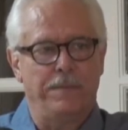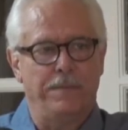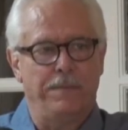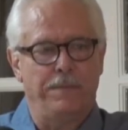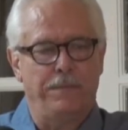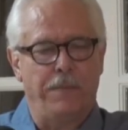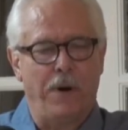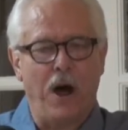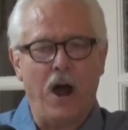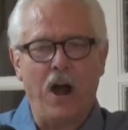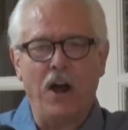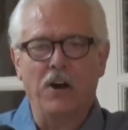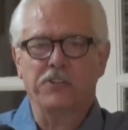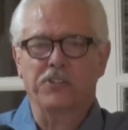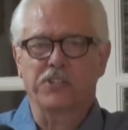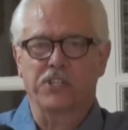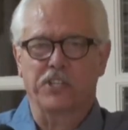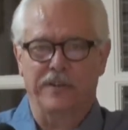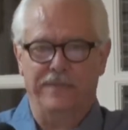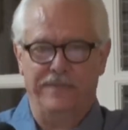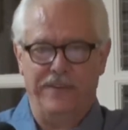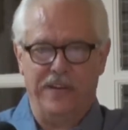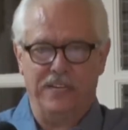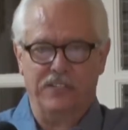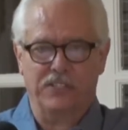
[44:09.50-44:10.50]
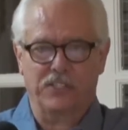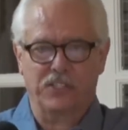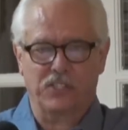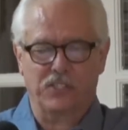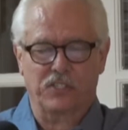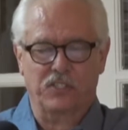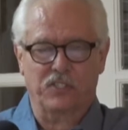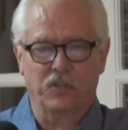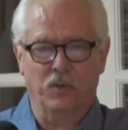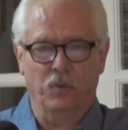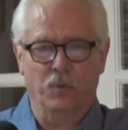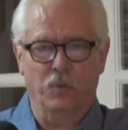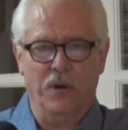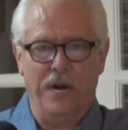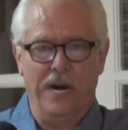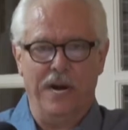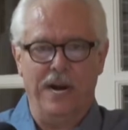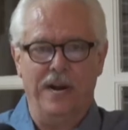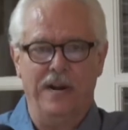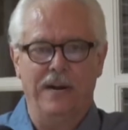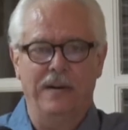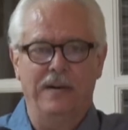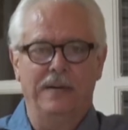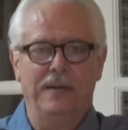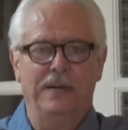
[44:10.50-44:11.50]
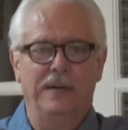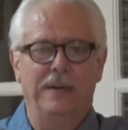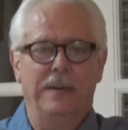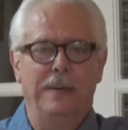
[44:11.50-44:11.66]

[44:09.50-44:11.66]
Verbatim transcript: parts of us to where